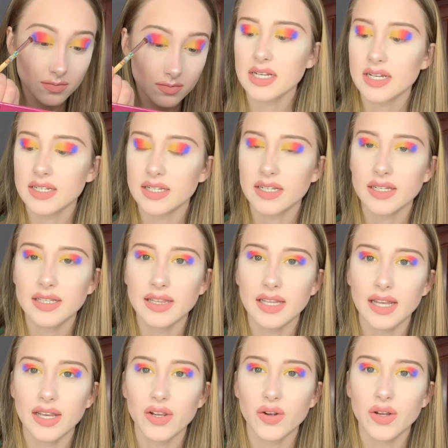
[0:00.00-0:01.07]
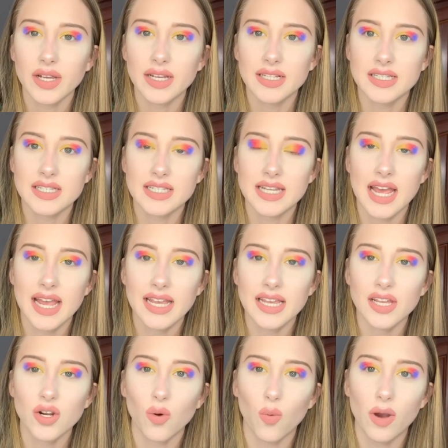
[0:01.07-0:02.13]
Since I did layer it, it's
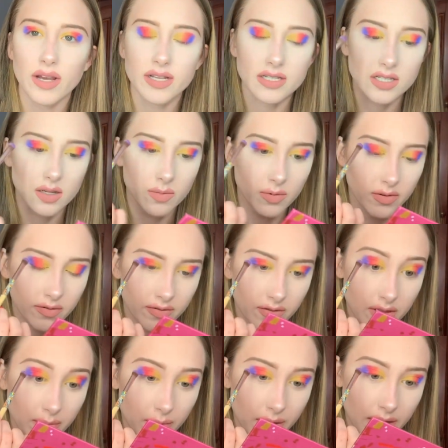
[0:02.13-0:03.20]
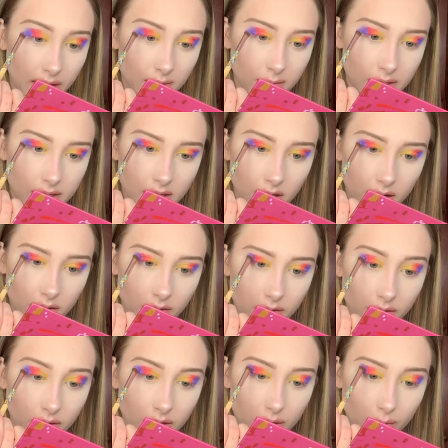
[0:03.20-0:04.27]
taken away some of the pigment of
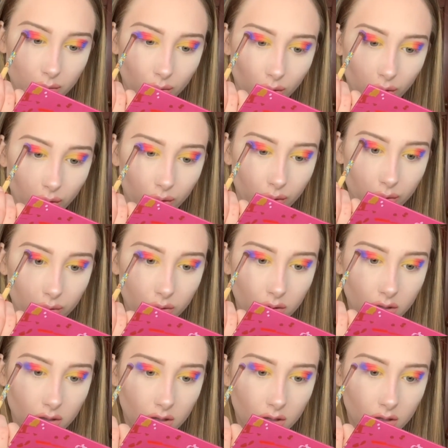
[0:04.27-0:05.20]
the blue.